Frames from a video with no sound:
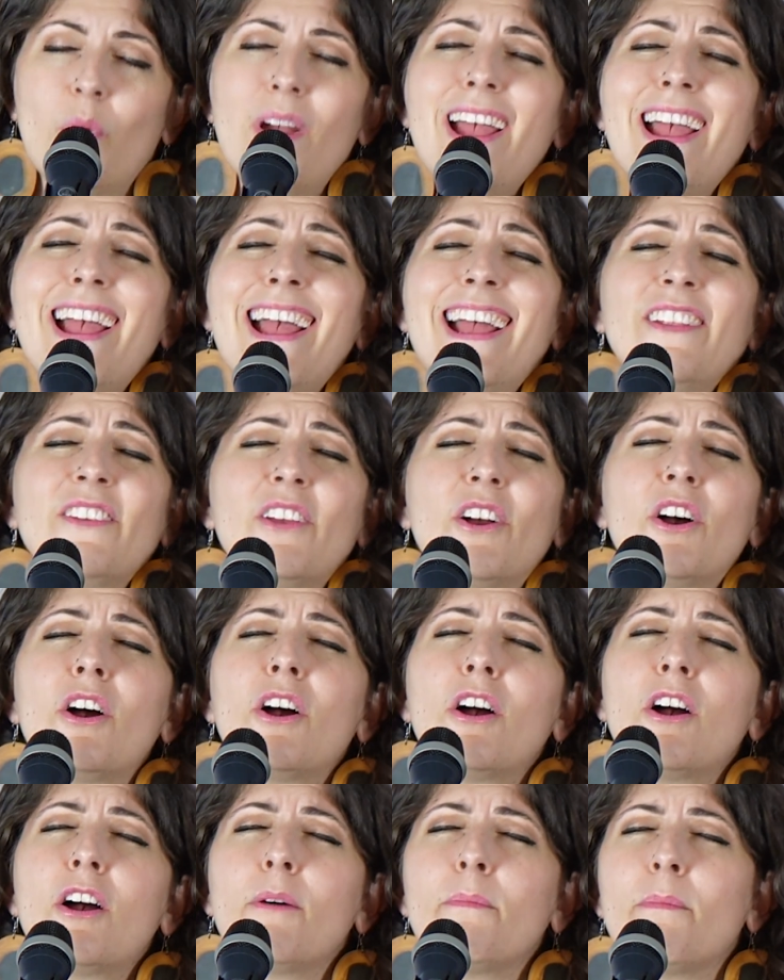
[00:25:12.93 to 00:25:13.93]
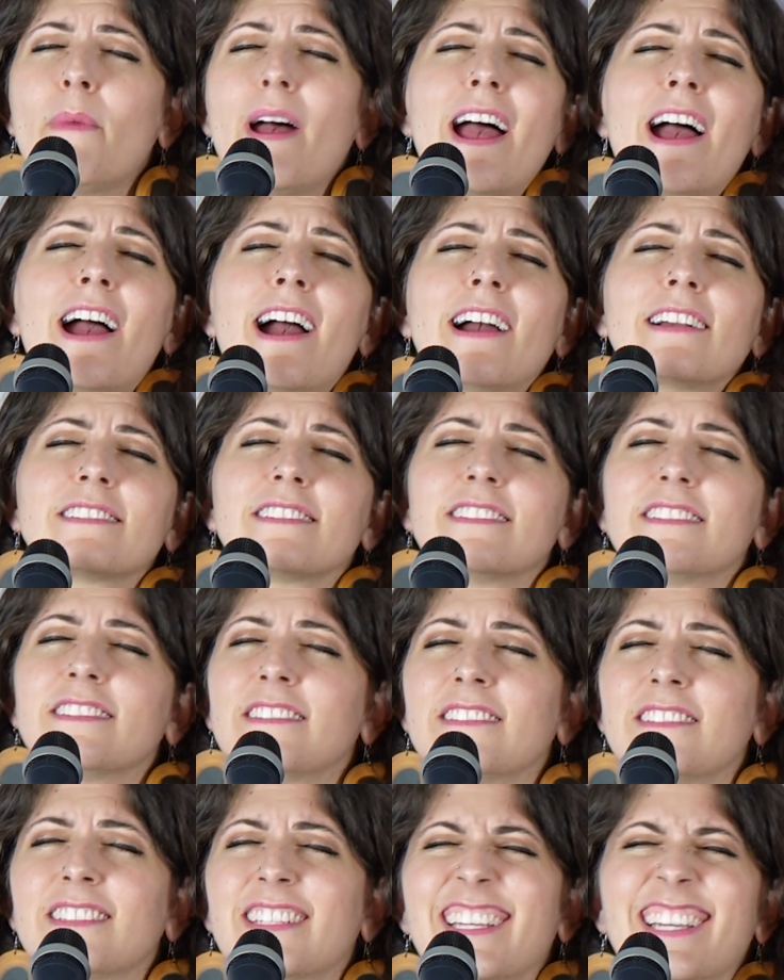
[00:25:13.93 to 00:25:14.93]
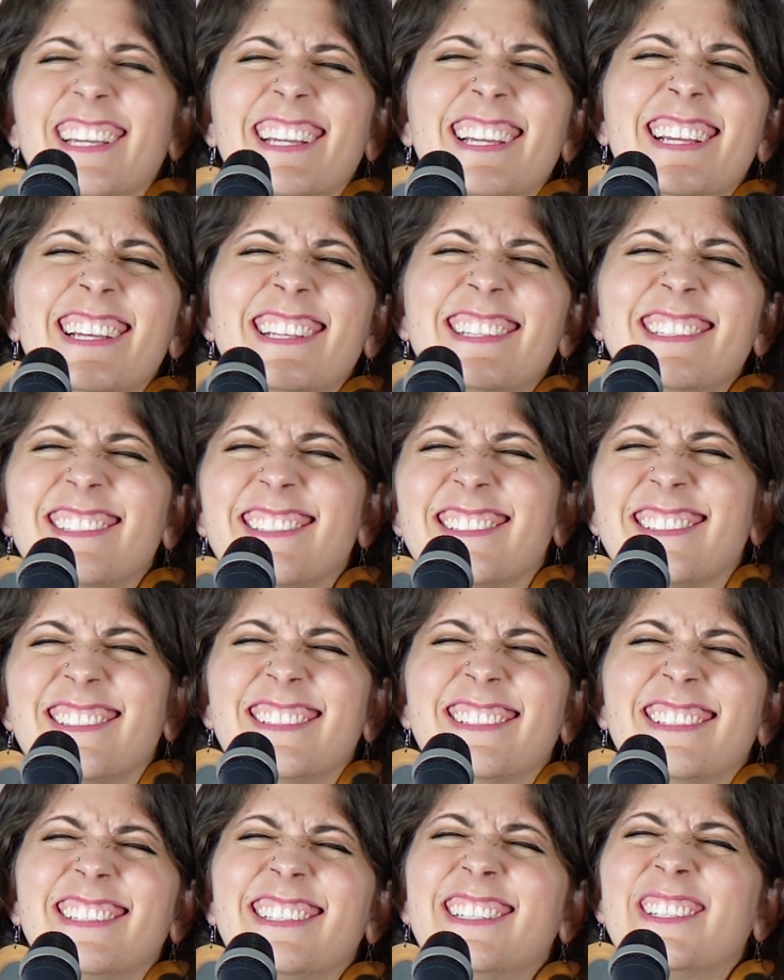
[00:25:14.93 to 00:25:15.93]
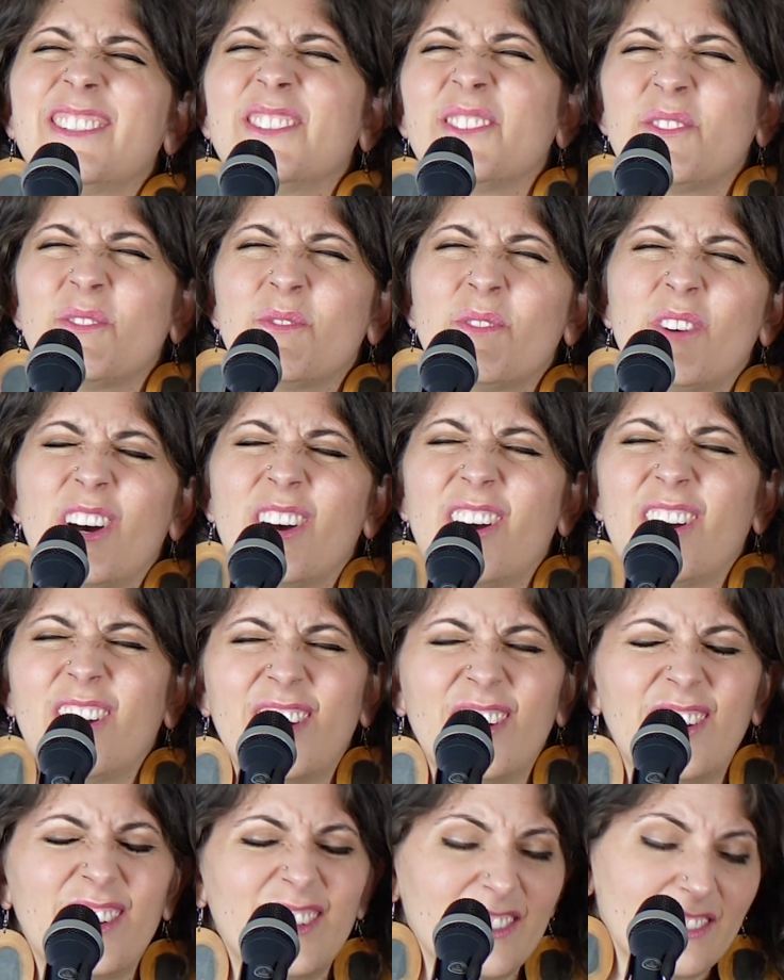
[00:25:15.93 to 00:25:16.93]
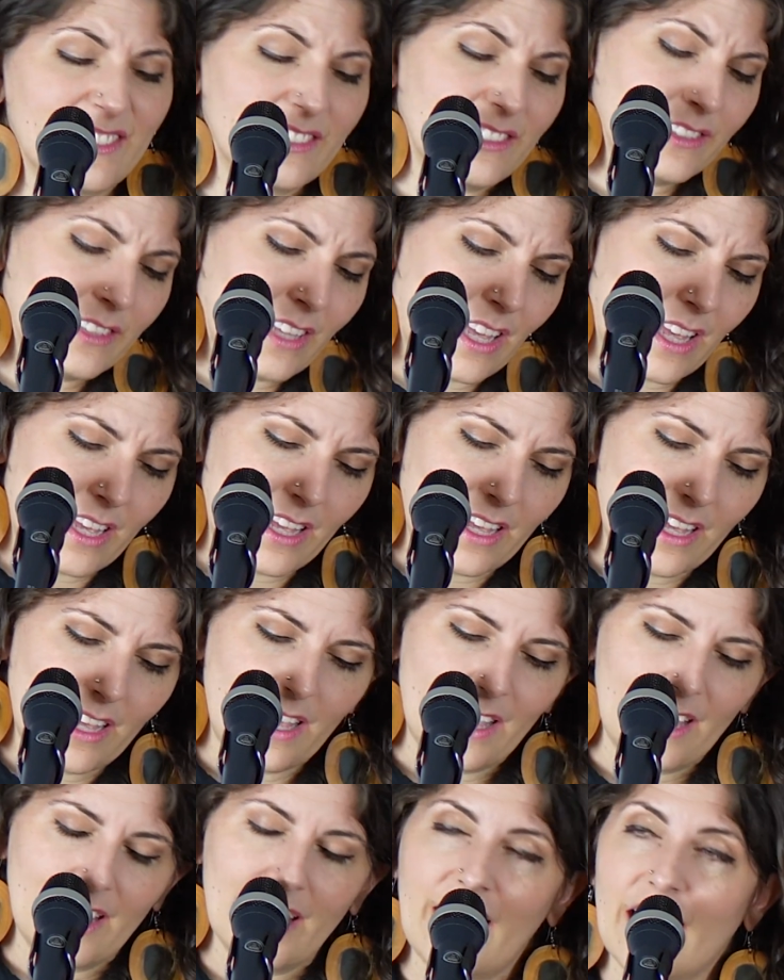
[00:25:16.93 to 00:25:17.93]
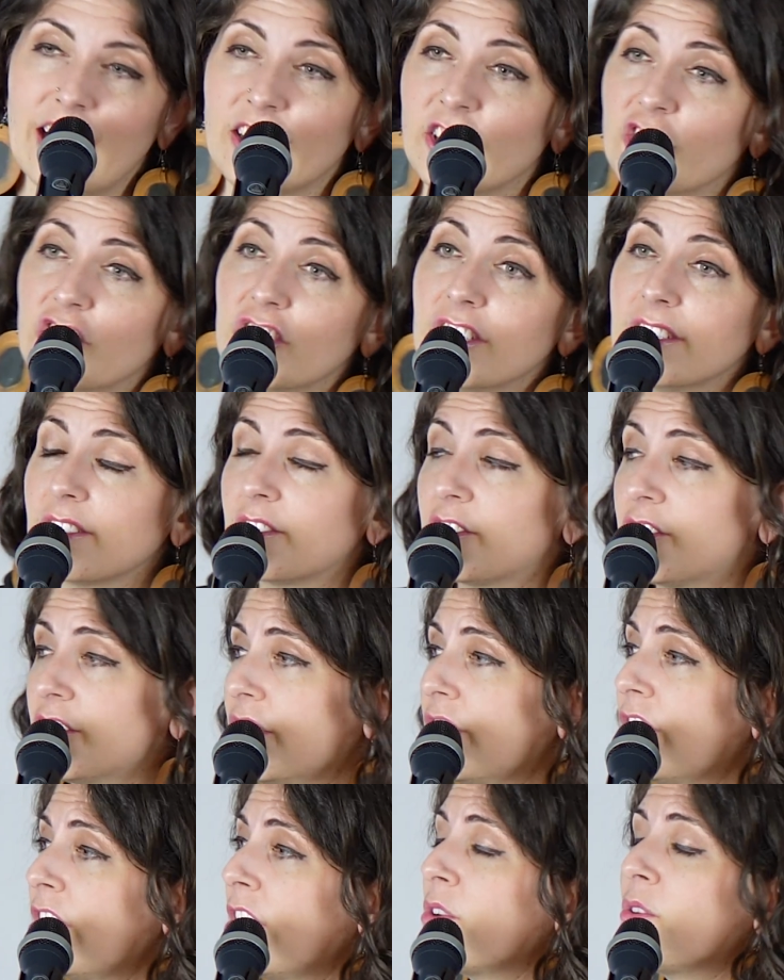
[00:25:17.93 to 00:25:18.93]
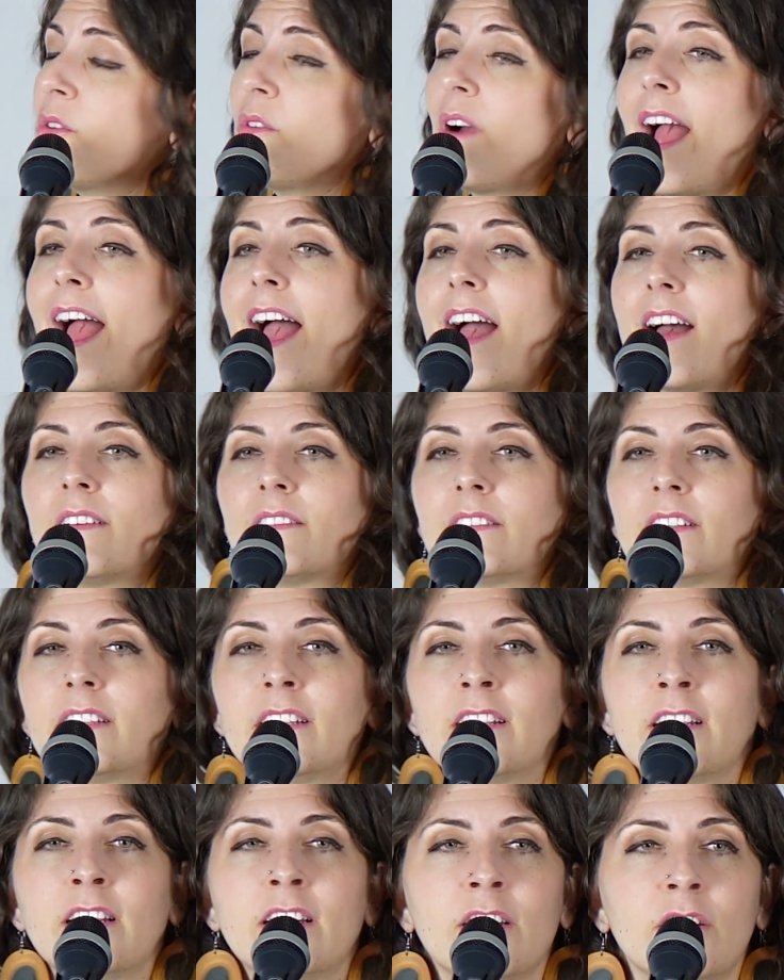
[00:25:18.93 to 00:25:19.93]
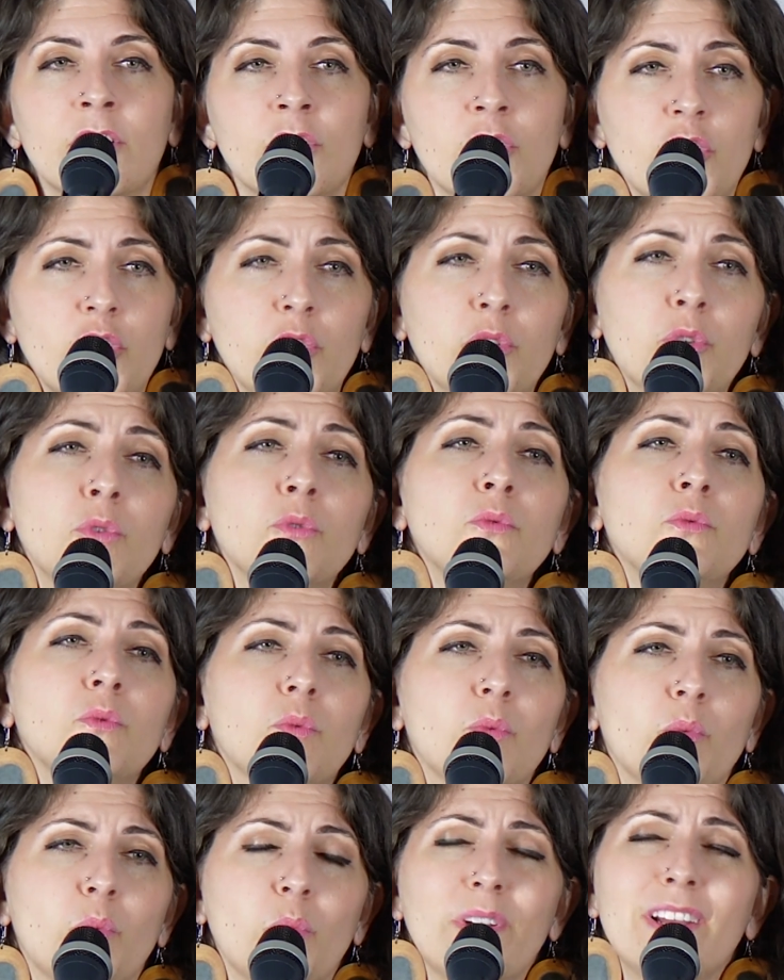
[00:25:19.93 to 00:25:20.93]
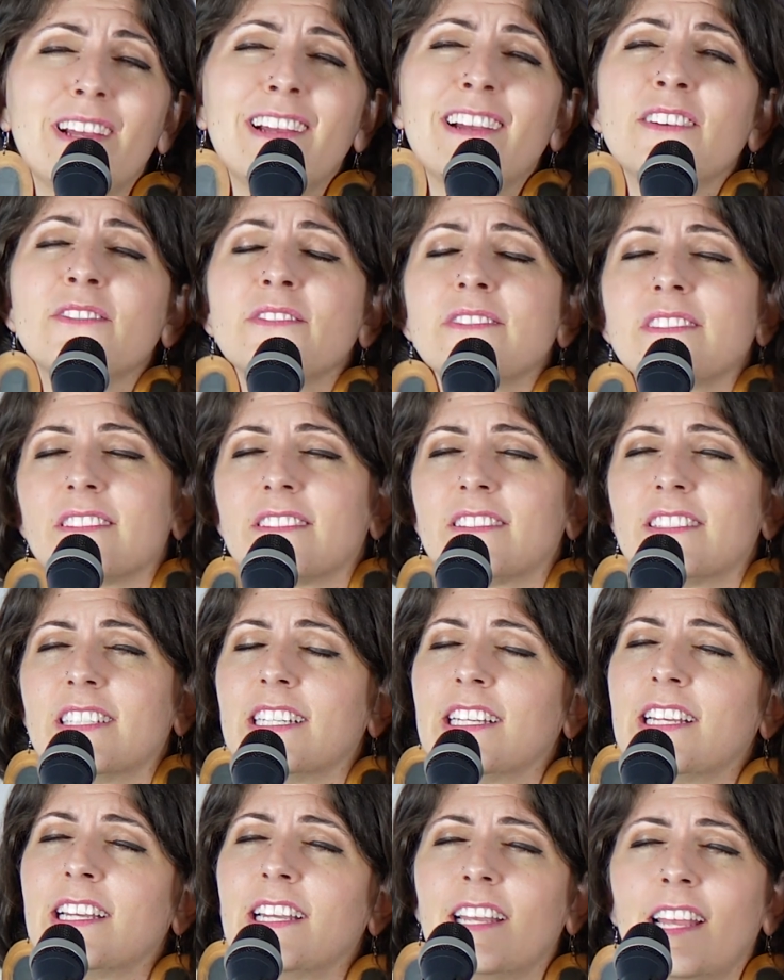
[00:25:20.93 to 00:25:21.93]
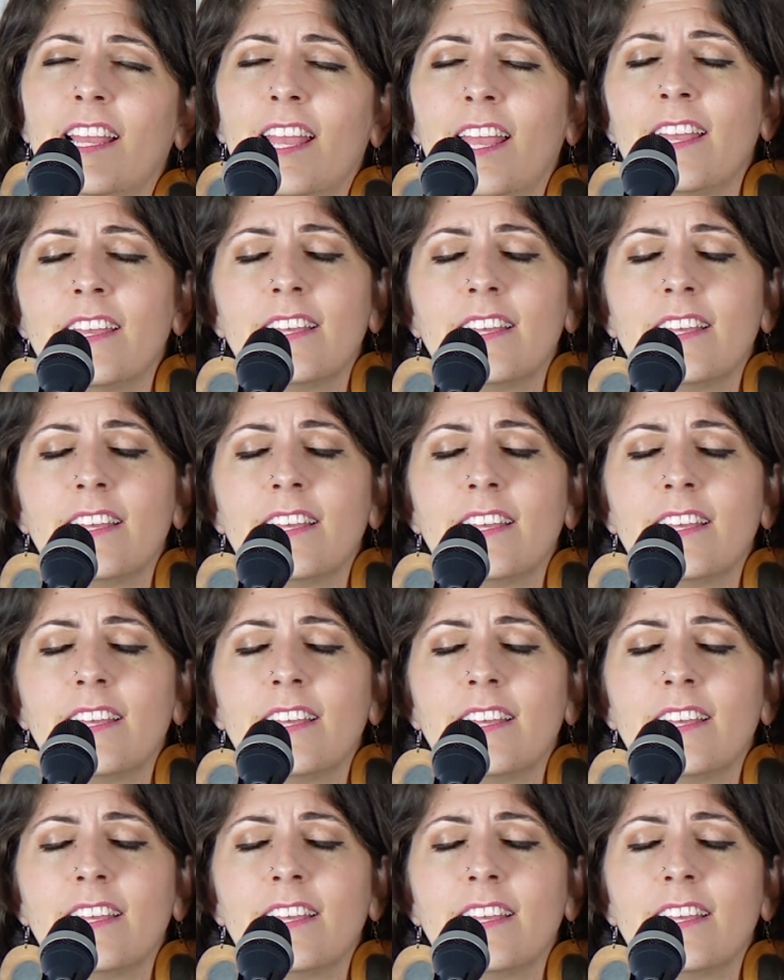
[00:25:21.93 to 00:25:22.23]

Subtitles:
When your back's against the wall, just turn around and you will see.